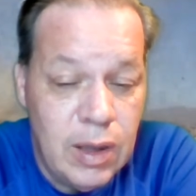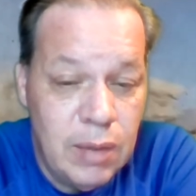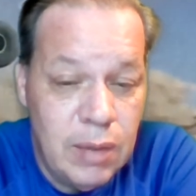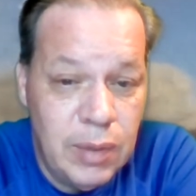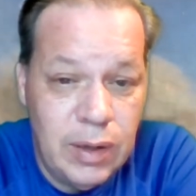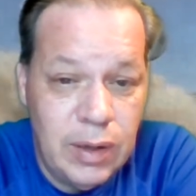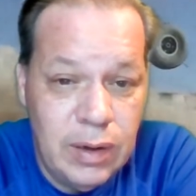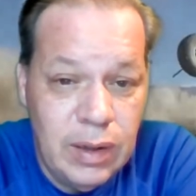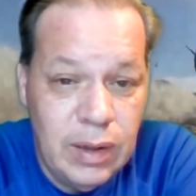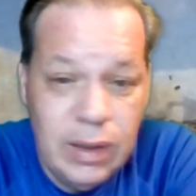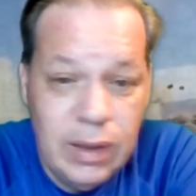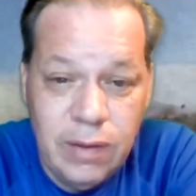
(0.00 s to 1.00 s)
But
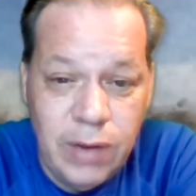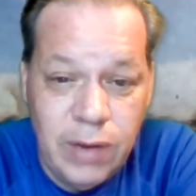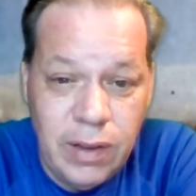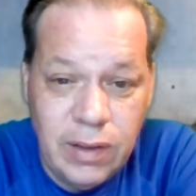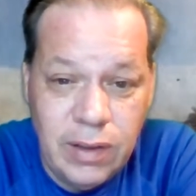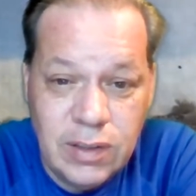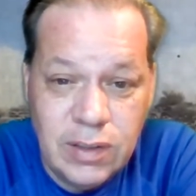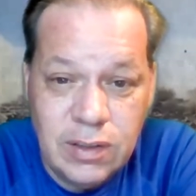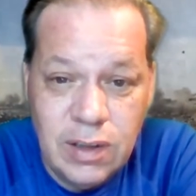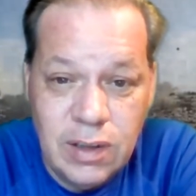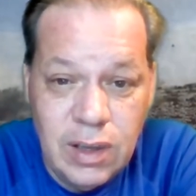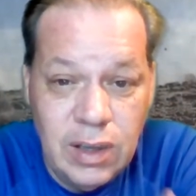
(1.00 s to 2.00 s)
the funny thing is that
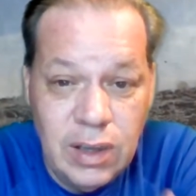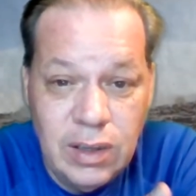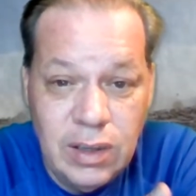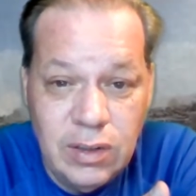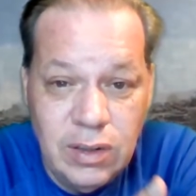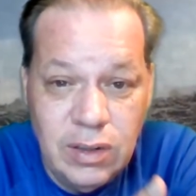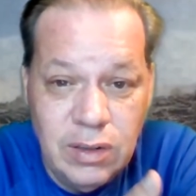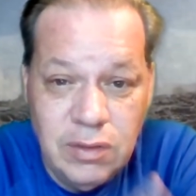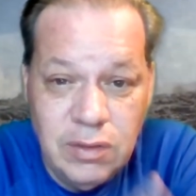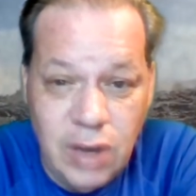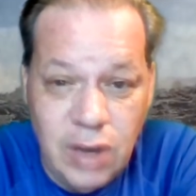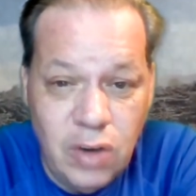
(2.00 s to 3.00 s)

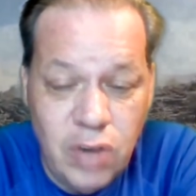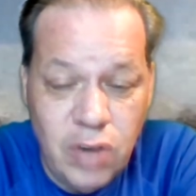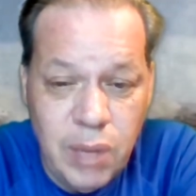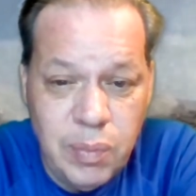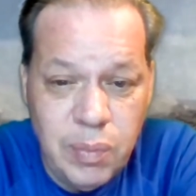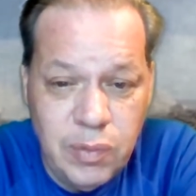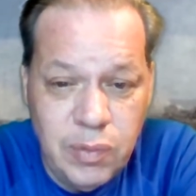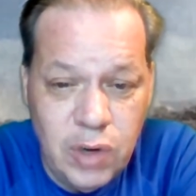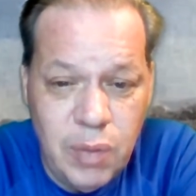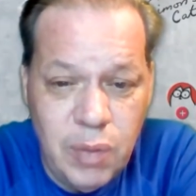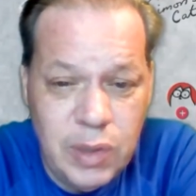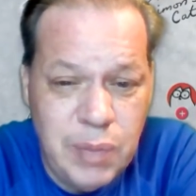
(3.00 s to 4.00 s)
Donald
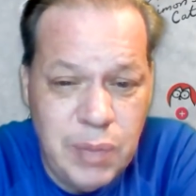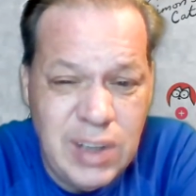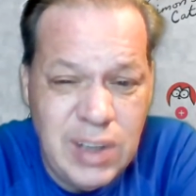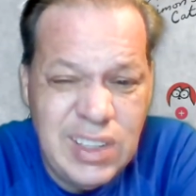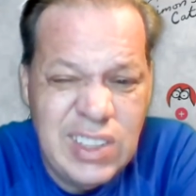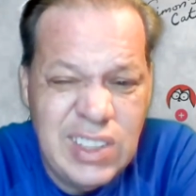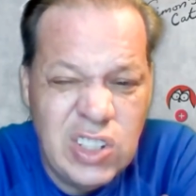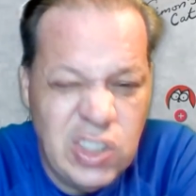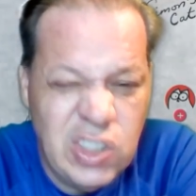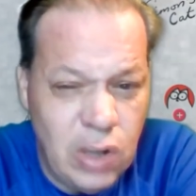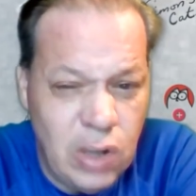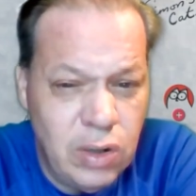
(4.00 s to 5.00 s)
Trump has basically
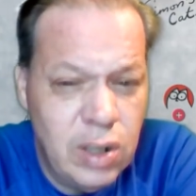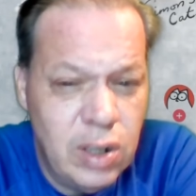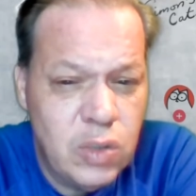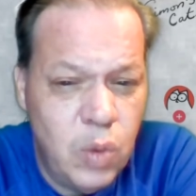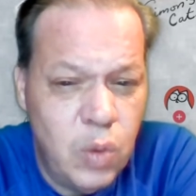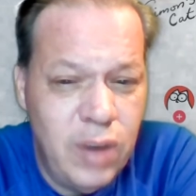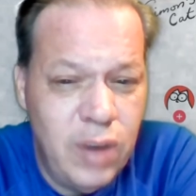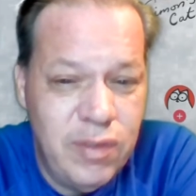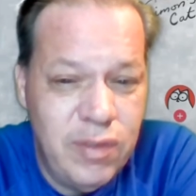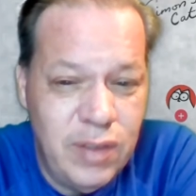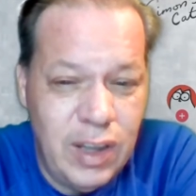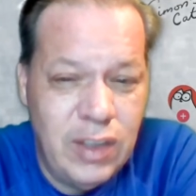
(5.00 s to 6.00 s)
insulted his wife,
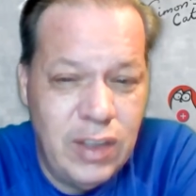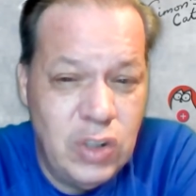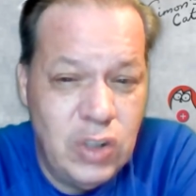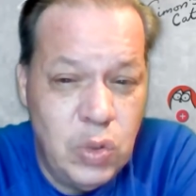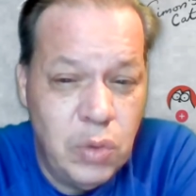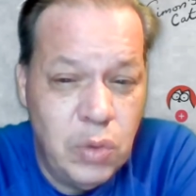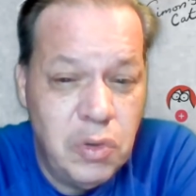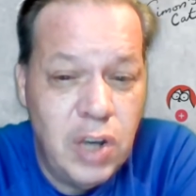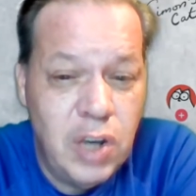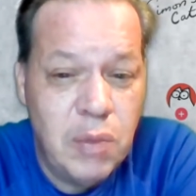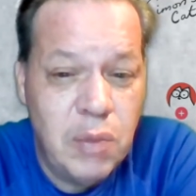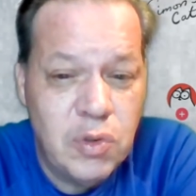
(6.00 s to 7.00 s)
like, I think two or three
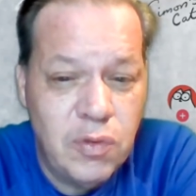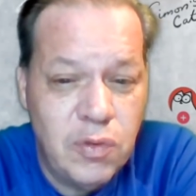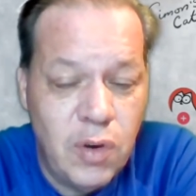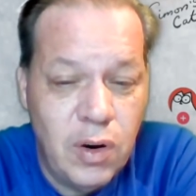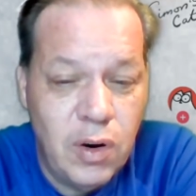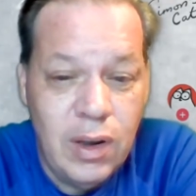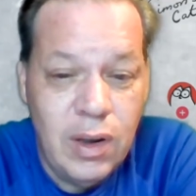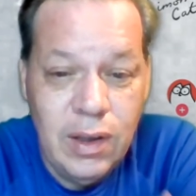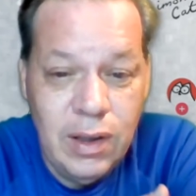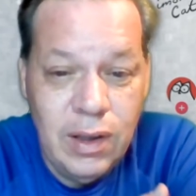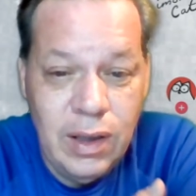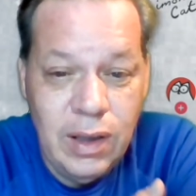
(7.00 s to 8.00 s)
times so far,
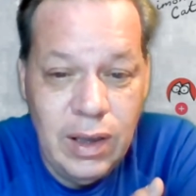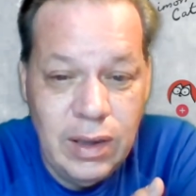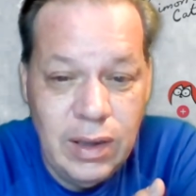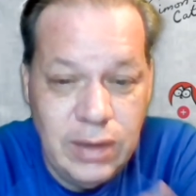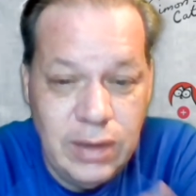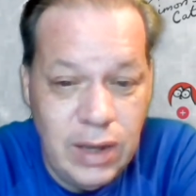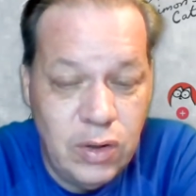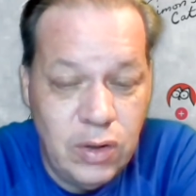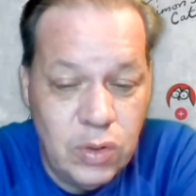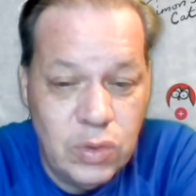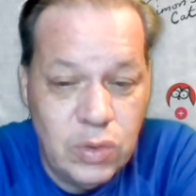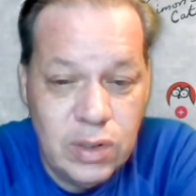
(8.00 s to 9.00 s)
and Ted
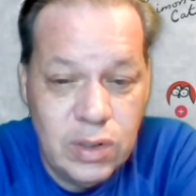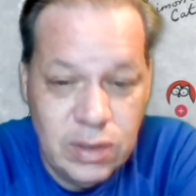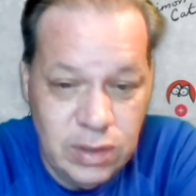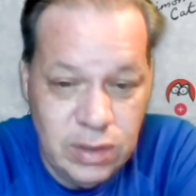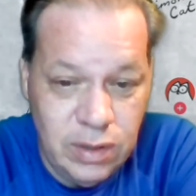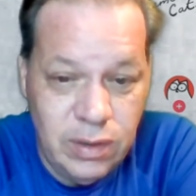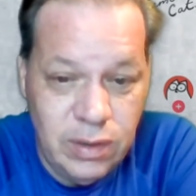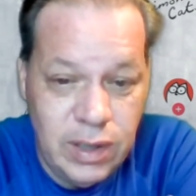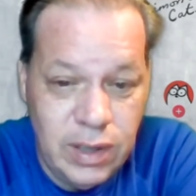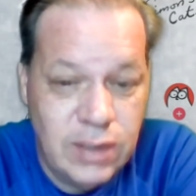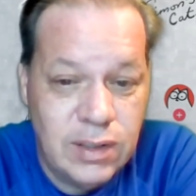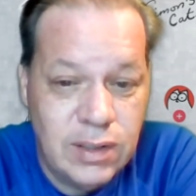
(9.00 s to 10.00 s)
Cruz still
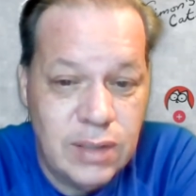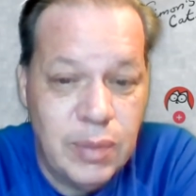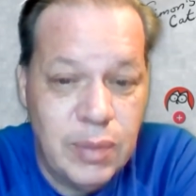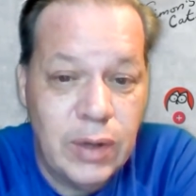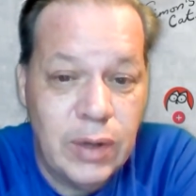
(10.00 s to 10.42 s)
kisses his butt.